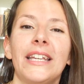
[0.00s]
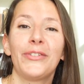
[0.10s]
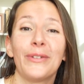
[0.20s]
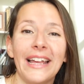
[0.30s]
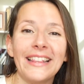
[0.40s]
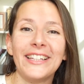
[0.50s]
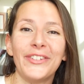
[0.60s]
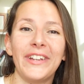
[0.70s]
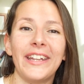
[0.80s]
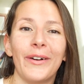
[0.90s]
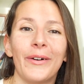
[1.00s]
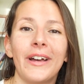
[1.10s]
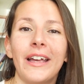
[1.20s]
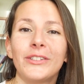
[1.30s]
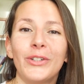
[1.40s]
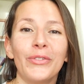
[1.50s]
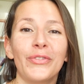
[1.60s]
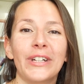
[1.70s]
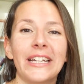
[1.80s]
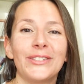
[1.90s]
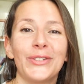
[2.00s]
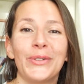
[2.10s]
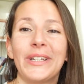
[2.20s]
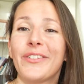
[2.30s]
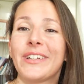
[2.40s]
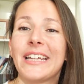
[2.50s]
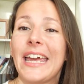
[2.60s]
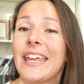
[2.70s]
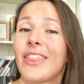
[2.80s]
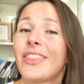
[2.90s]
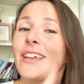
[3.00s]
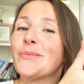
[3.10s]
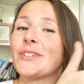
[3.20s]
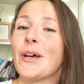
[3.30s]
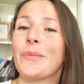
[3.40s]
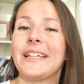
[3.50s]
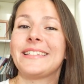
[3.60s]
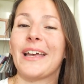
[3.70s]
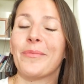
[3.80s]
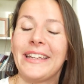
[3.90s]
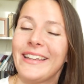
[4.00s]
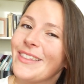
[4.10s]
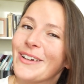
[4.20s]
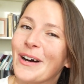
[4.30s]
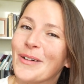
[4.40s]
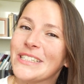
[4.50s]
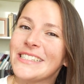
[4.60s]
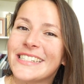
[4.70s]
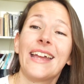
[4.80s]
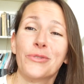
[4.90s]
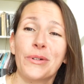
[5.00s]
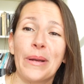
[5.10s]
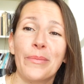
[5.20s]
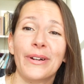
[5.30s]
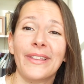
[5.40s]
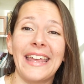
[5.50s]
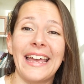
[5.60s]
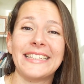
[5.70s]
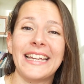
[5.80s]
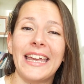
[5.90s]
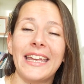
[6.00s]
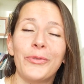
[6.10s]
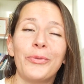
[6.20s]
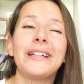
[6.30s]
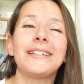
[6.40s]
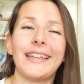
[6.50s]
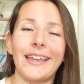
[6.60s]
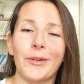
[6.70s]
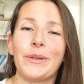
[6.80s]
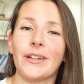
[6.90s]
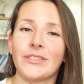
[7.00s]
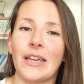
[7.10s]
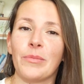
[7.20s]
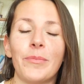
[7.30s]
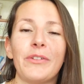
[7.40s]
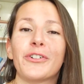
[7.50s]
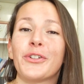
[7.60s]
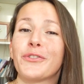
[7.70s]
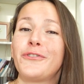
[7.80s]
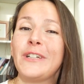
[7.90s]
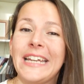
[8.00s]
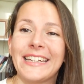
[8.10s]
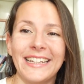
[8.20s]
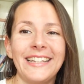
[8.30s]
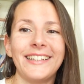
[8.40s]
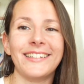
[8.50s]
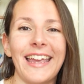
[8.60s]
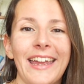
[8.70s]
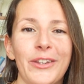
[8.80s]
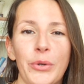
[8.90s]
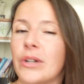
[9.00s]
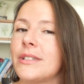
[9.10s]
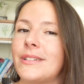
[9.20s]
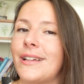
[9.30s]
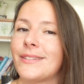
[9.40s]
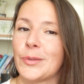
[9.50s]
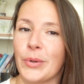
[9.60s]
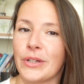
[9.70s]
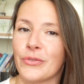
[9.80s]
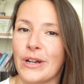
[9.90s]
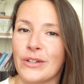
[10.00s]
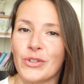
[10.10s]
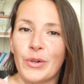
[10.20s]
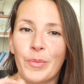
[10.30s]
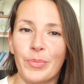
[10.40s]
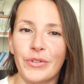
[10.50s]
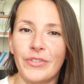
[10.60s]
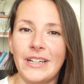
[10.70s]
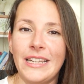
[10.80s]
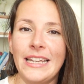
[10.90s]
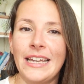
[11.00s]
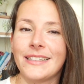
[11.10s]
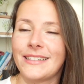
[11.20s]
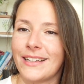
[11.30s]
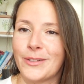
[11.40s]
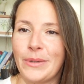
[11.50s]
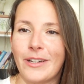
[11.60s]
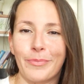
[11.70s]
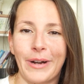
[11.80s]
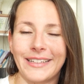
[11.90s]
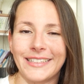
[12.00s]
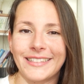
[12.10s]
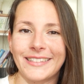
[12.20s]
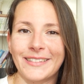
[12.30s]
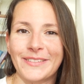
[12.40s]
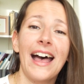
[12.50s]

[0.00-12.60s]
If you like this video, don't forget to give it a thumbs up and tell me in the comments. And remember that it will take a bit of time before you're fully at ease and you understand spoken French perfectly. It takes a bit of practice.